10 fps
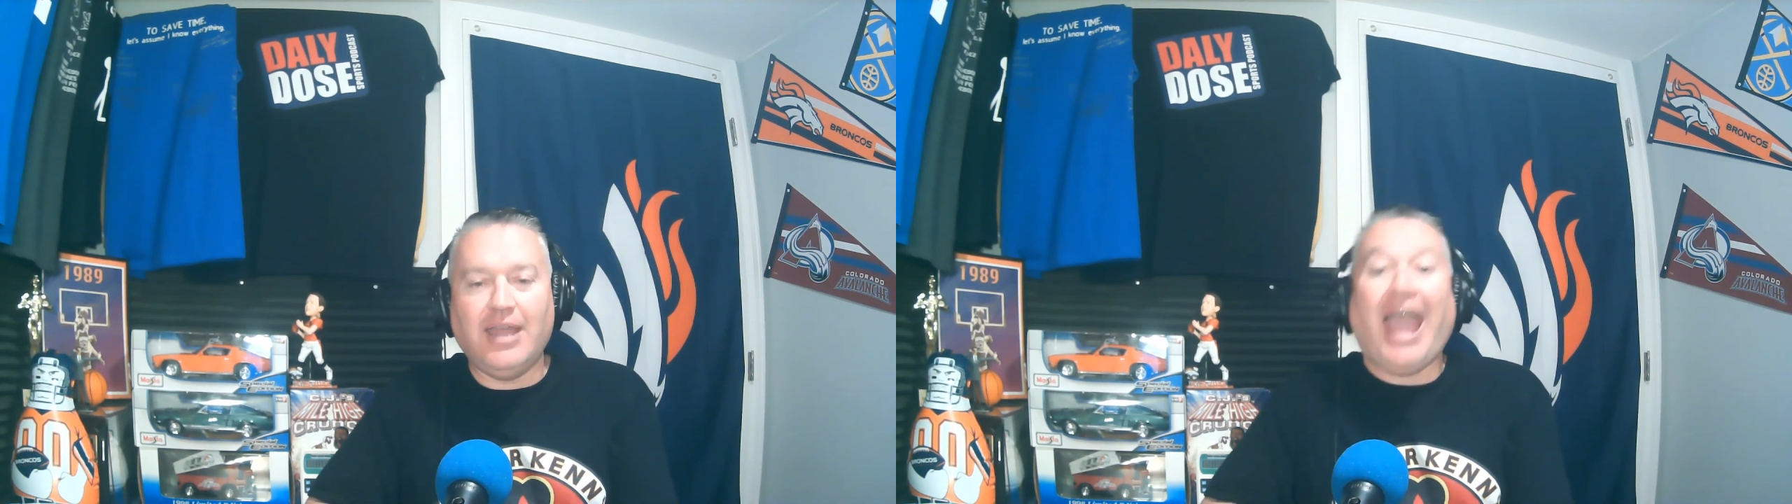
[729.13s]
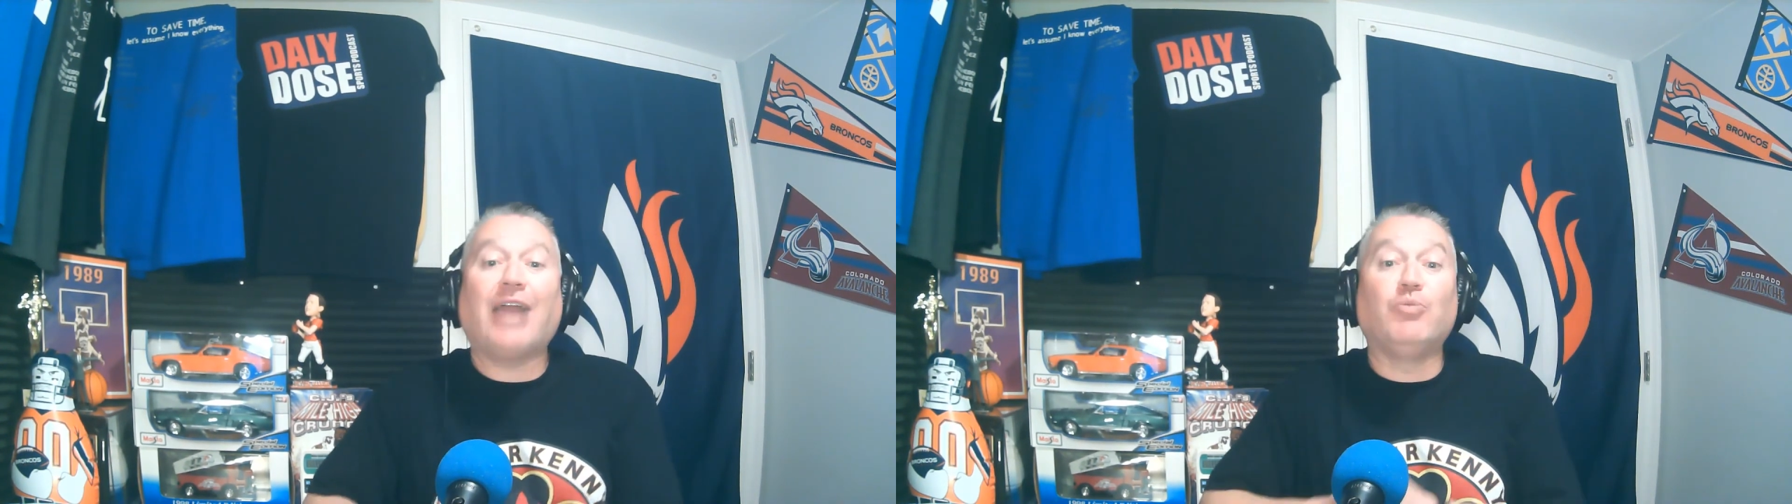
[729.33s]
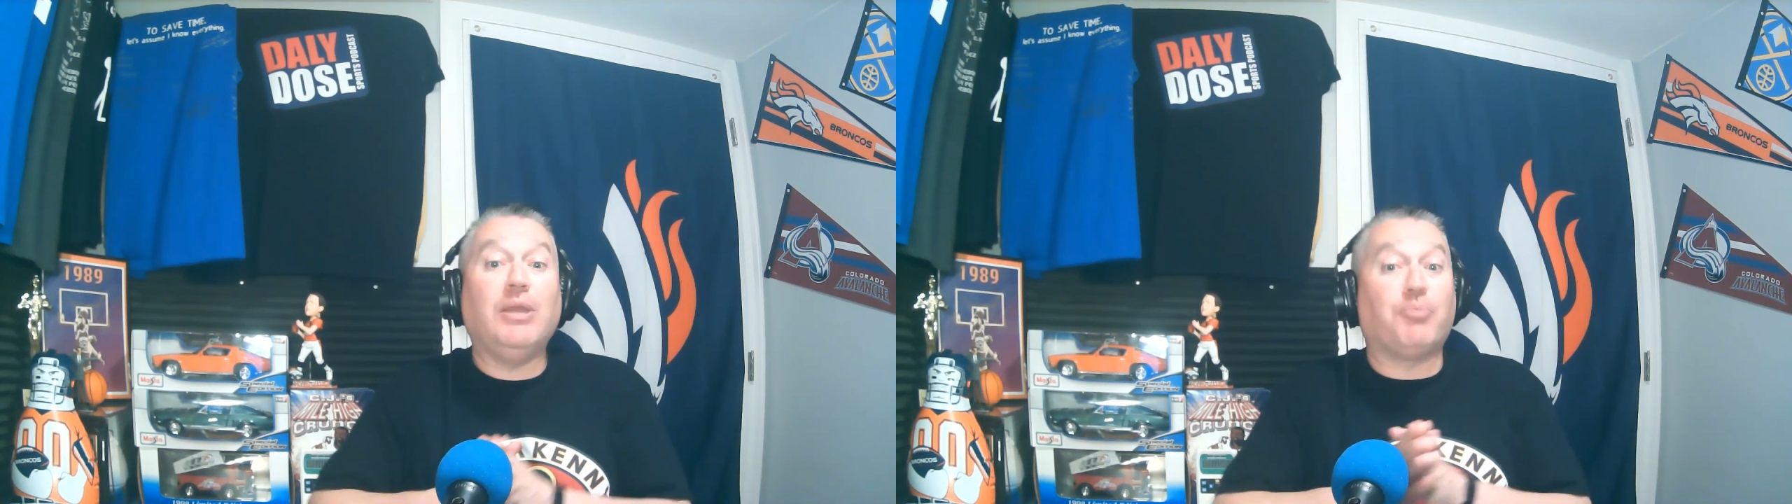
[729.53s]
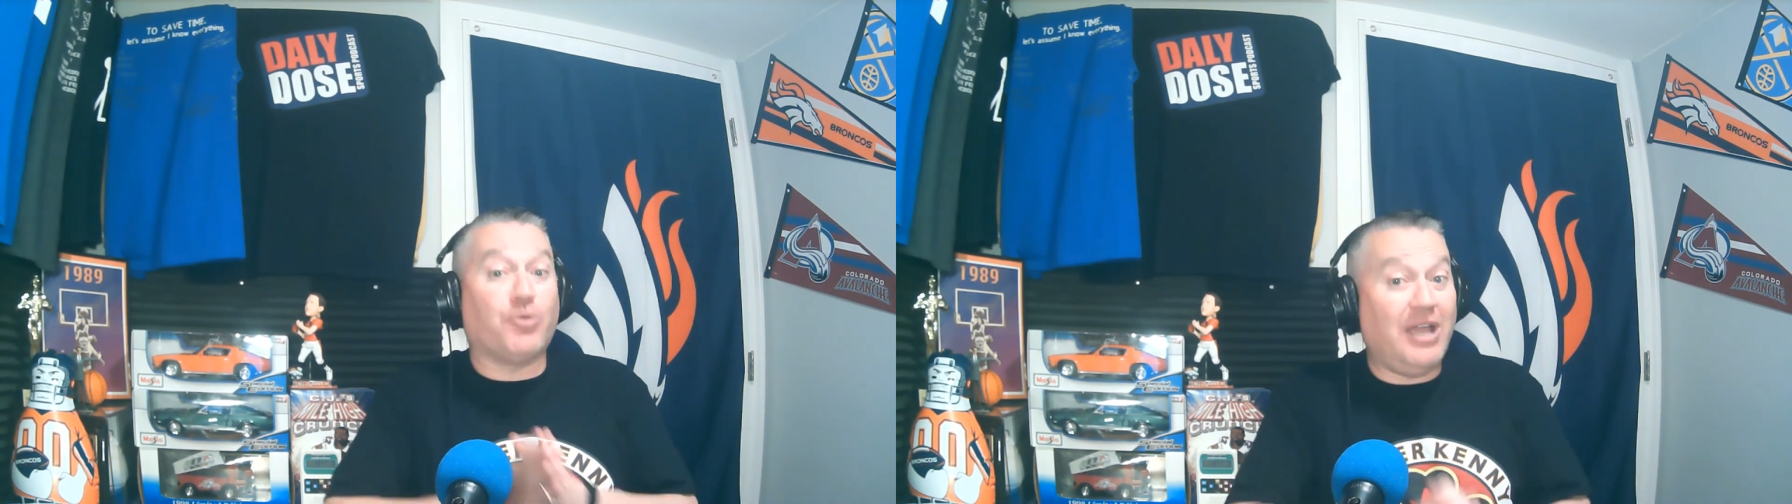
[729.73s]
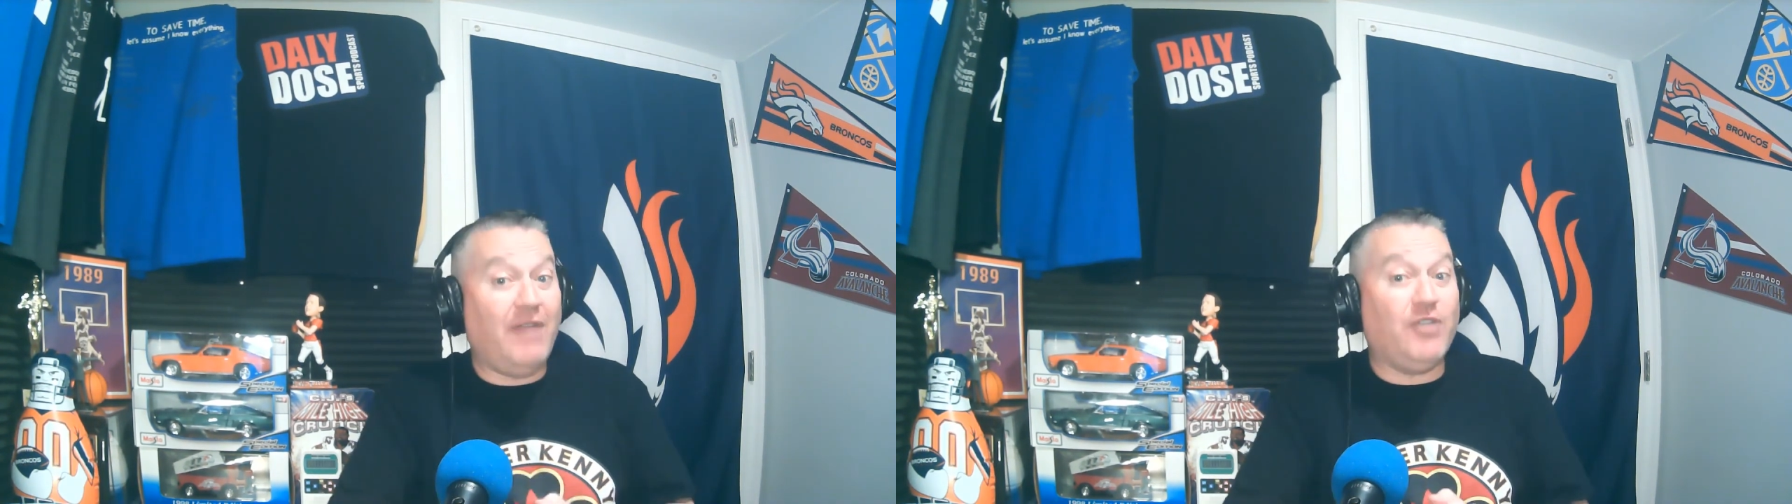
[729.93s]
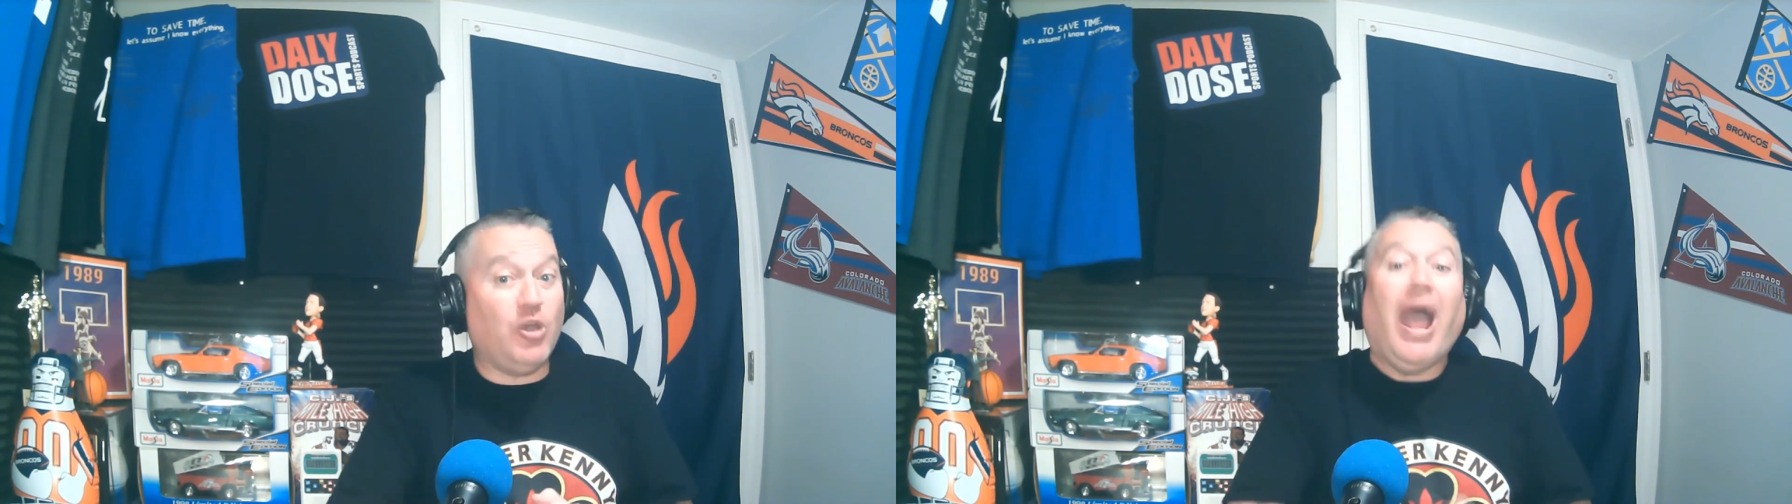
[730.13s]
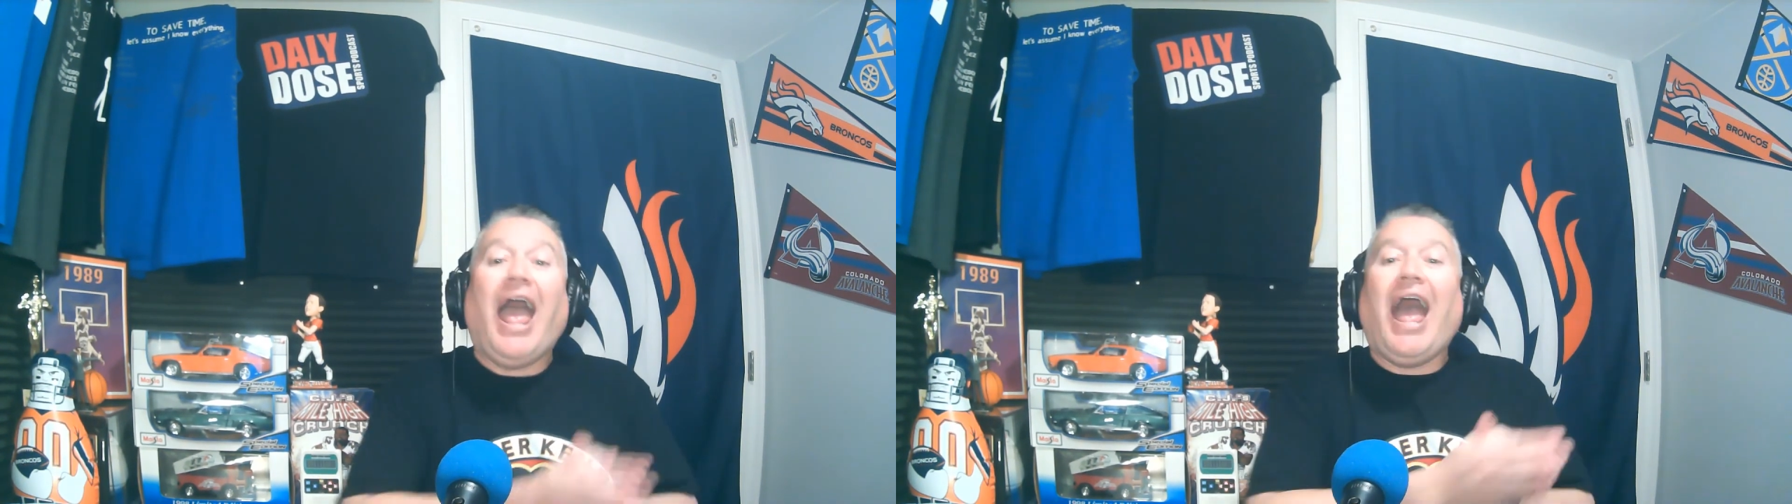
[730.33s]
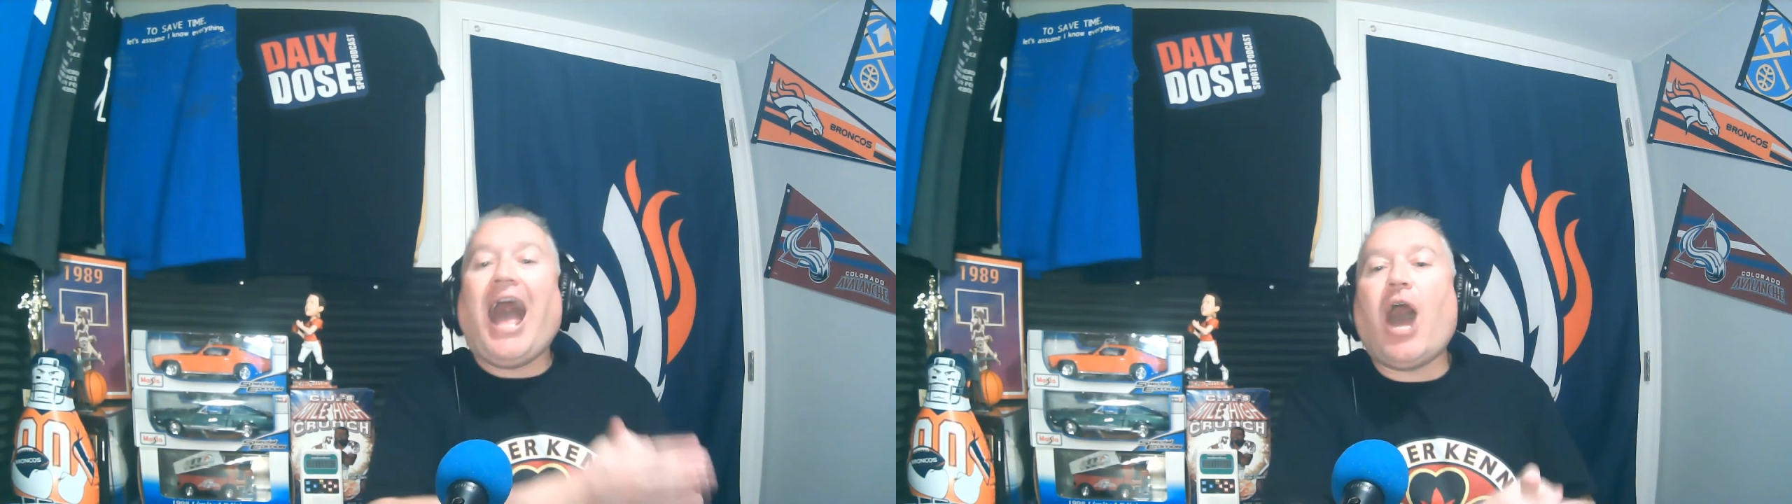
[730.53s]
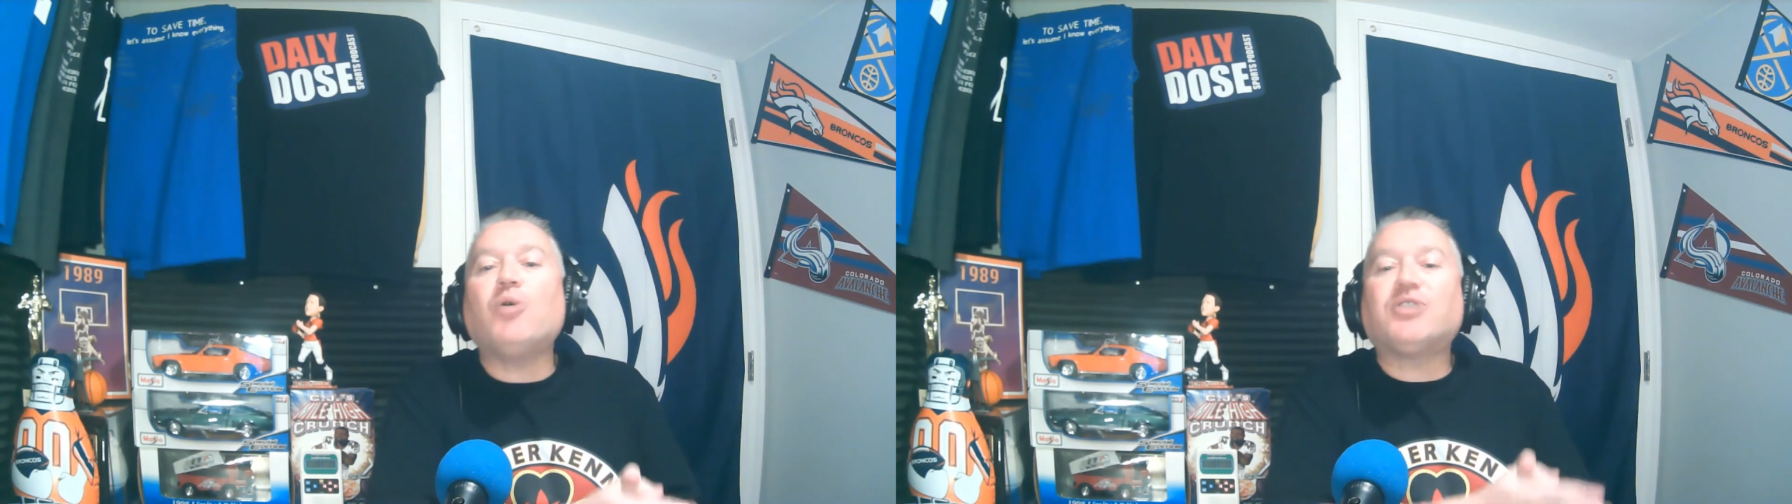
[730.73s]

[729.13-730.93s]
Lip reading: and we preview how